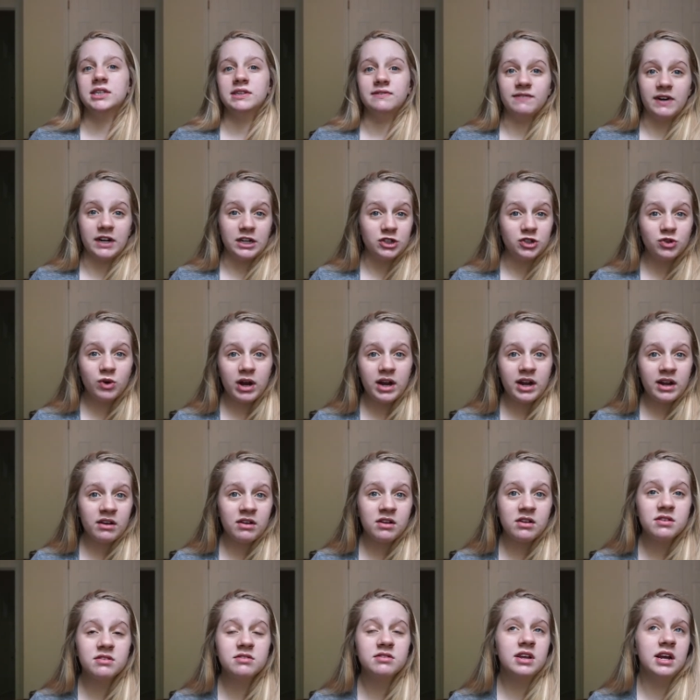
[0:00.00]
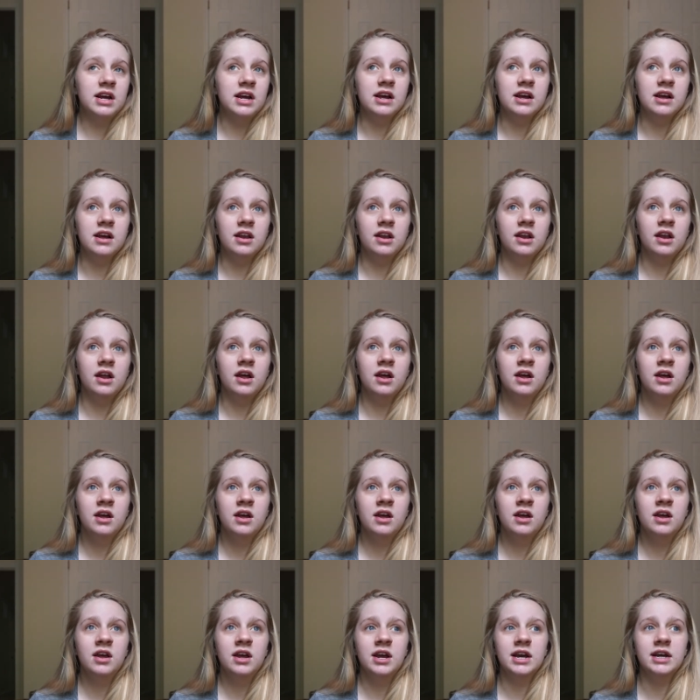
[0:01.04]
and find trails and
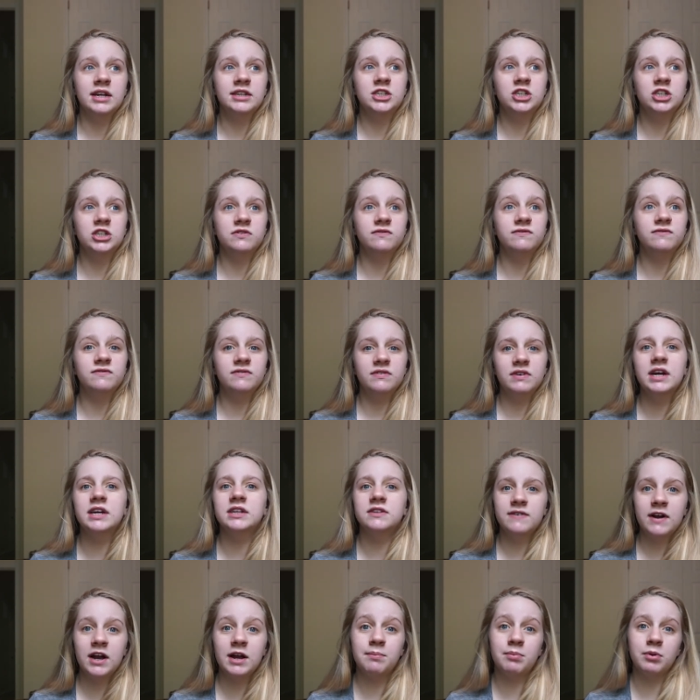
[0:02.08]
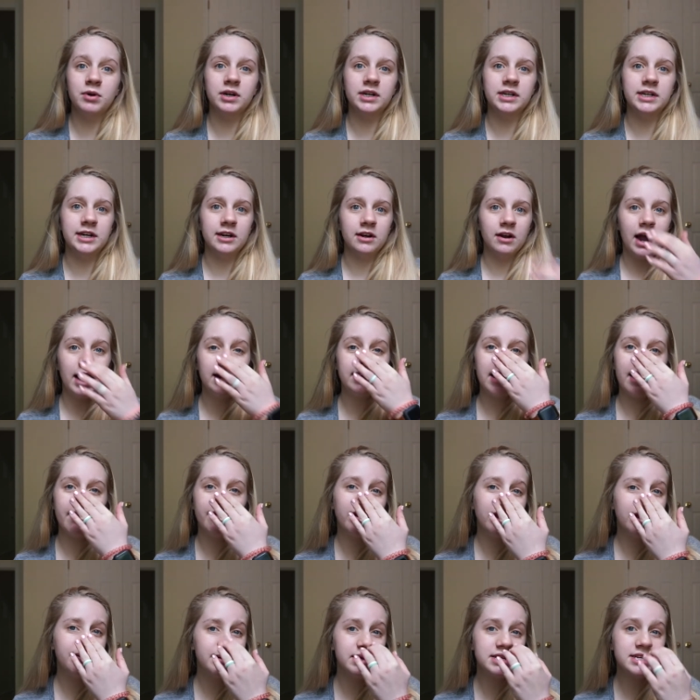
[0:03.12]
it's just it's very pretty here i
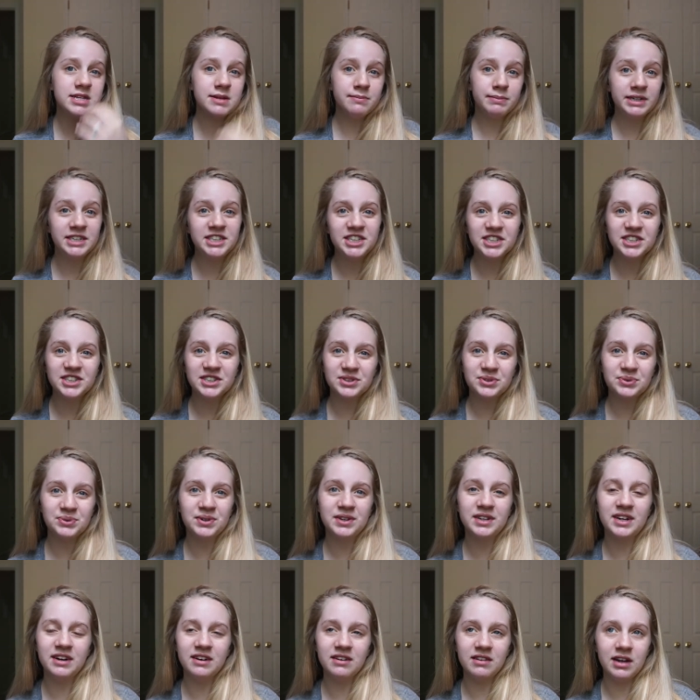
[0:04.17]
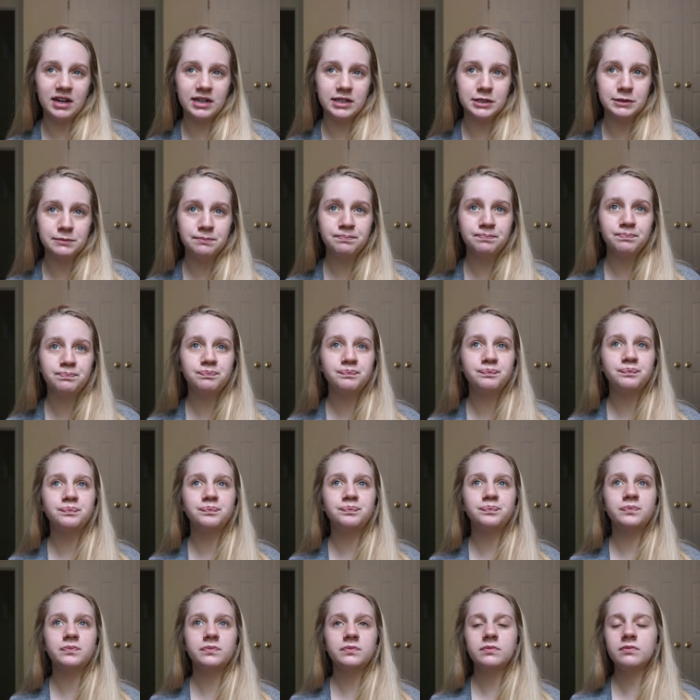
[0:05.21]
definitely miss the beaches in north carolina
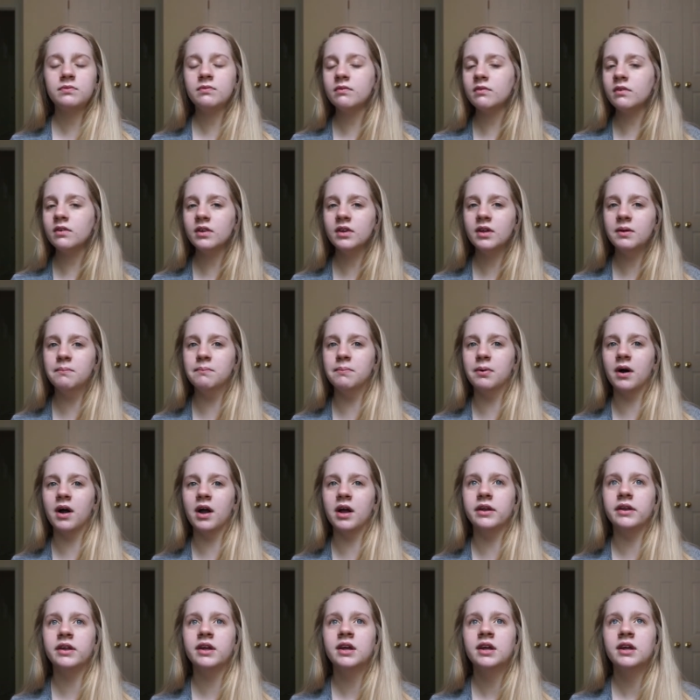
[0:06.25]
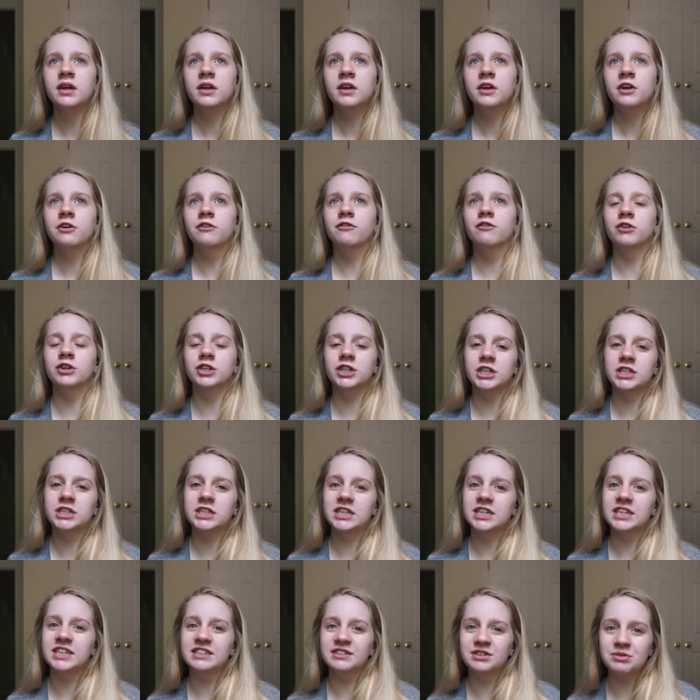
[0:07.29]
but
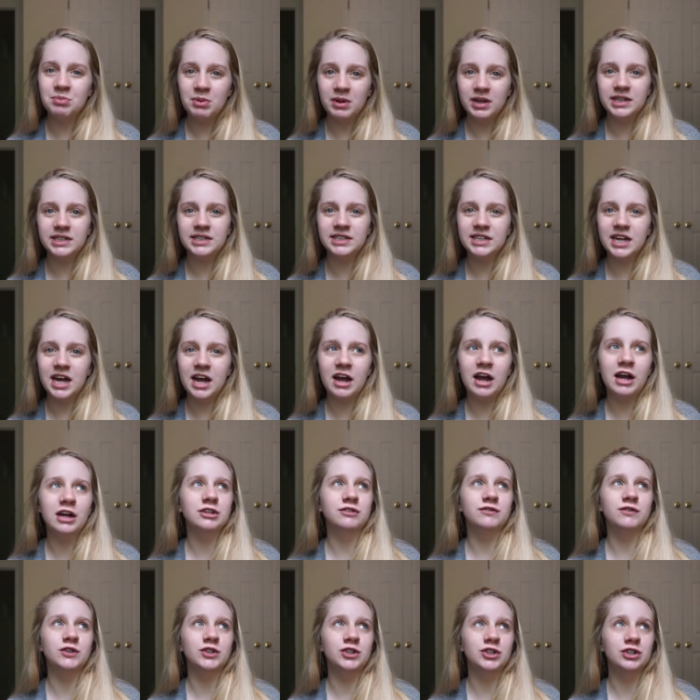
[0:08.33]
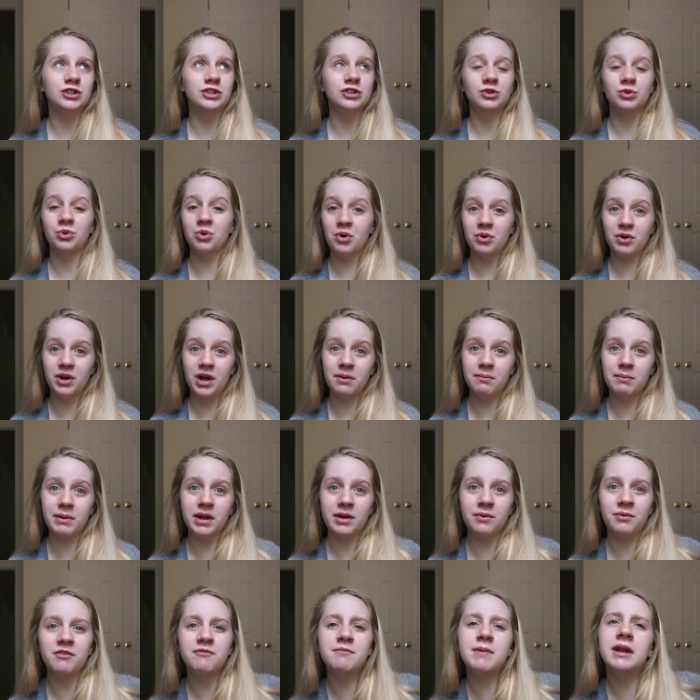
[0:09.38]
virginia is a place that has for sure grown on
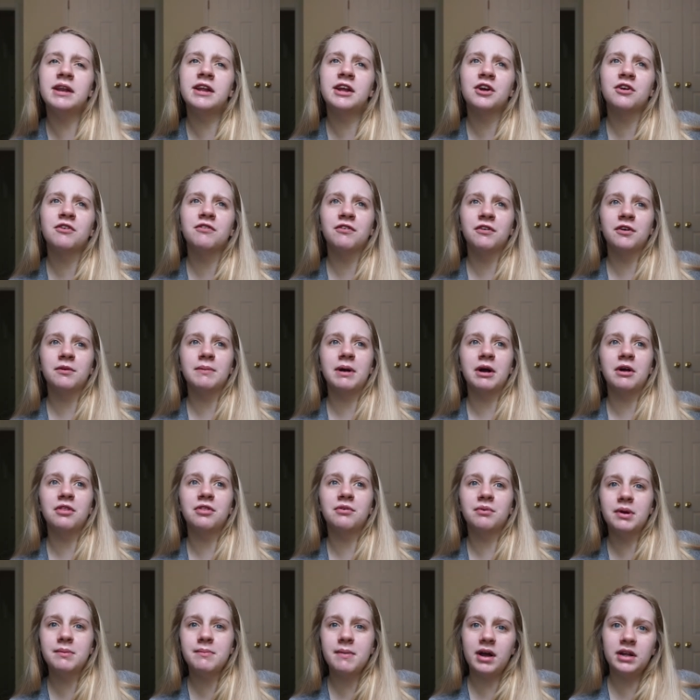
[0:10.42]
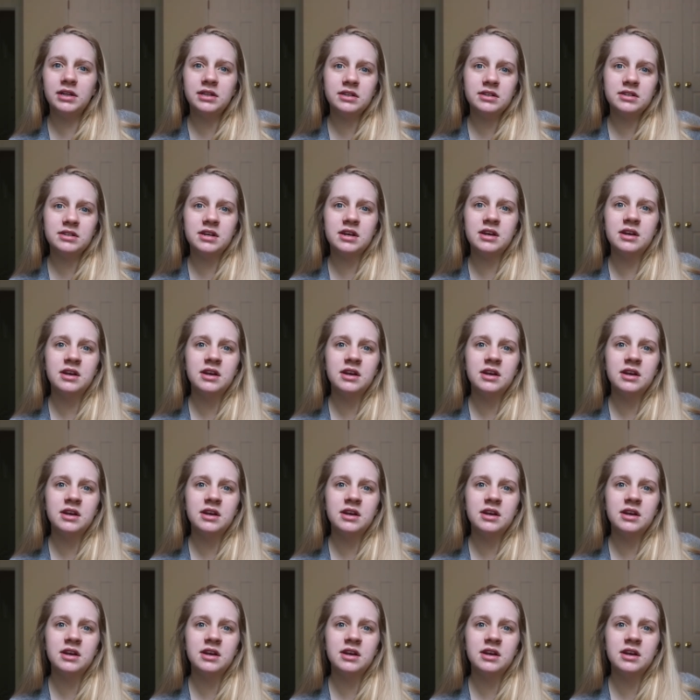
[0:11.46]
me we've been here for about three months